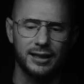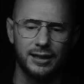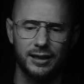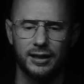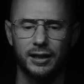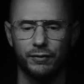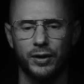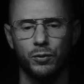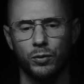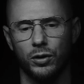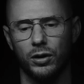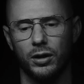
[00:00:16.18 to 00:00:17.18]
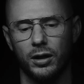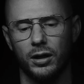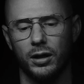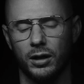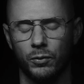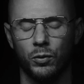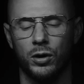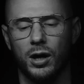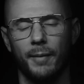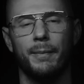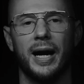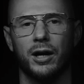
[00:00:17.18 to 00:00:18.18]
league, giving will will
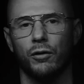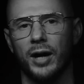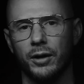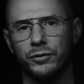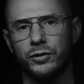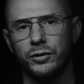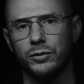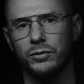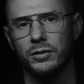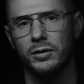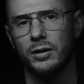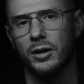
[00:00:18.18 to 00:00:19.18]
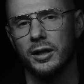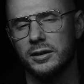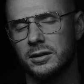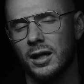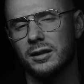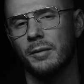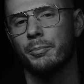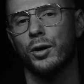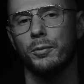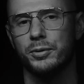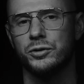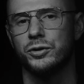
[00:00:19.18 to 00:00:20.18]
come back around to you. It's not the
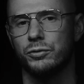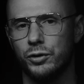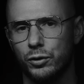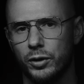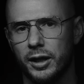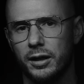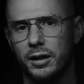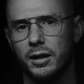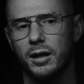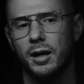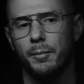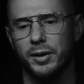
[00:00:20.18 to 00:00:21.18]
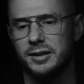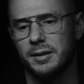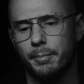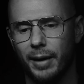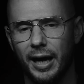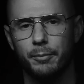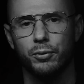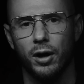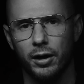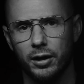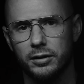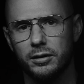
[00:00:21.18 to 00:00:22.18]
purpose you do it, but it's a
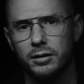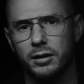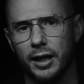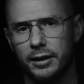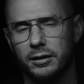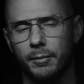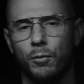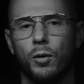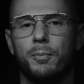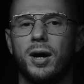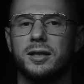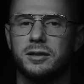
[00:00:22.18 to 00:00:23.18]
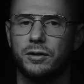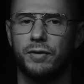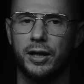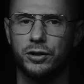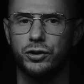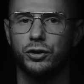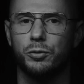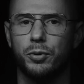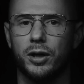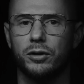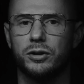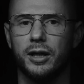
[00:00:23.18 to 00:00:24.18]
byproduct. Like the more positive energy you
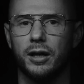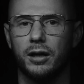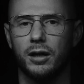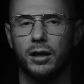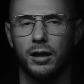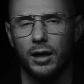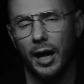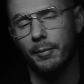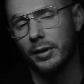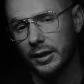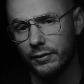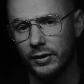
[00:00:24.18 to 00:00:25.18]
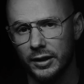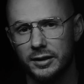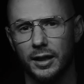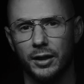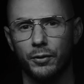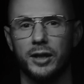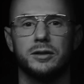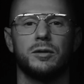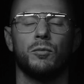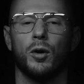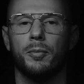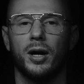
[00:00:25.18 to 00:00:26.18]
put out there, I believe in this anyways, the
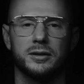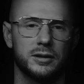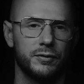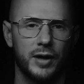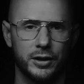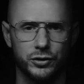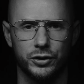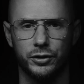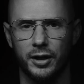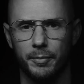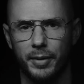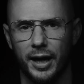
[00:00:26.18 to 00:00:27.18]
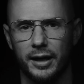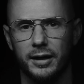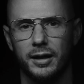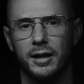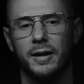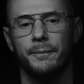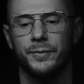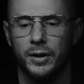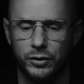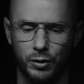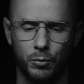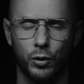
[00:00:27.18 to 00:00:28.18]
more positive energy you get back.
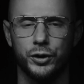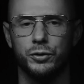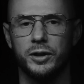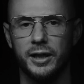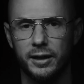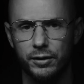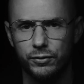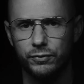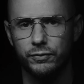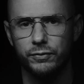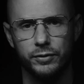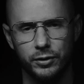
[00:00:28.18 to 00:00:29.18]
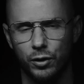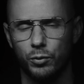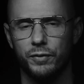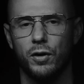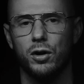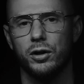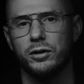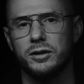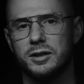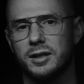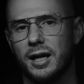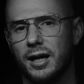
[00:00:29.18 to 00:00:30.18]
The more you give, you know, we've all heard
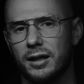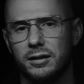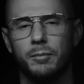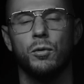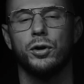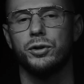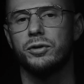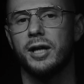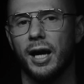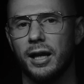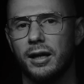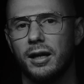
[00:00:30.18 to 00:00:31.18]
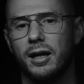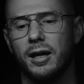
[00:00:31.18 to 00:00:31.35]
the saying, the more you get